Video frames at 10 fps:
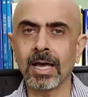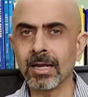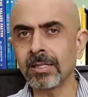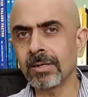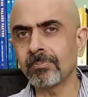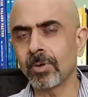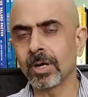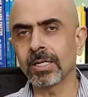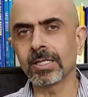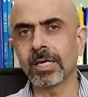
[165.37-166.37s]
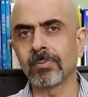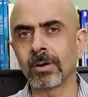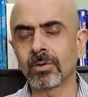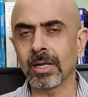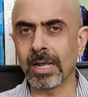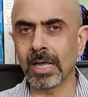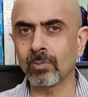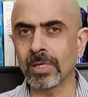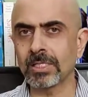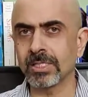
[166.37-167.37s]
Another important thing about
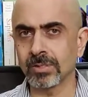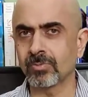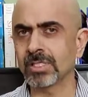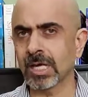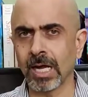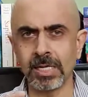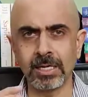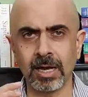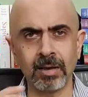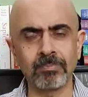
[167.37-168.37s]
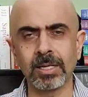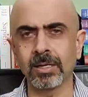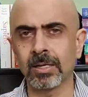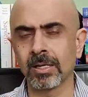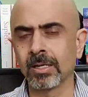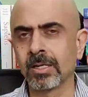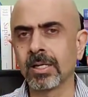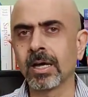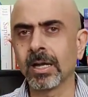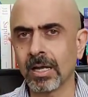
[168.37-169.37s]
language, which I have been
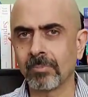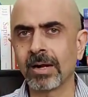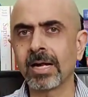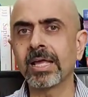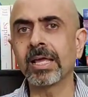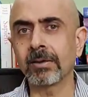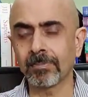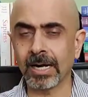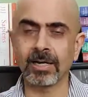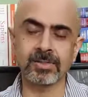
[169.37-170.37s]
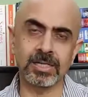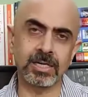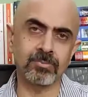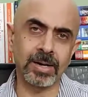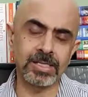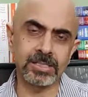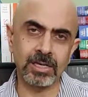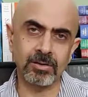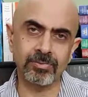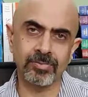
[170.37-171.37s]
recommending and practicing it
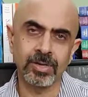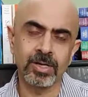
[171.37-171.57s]
myself,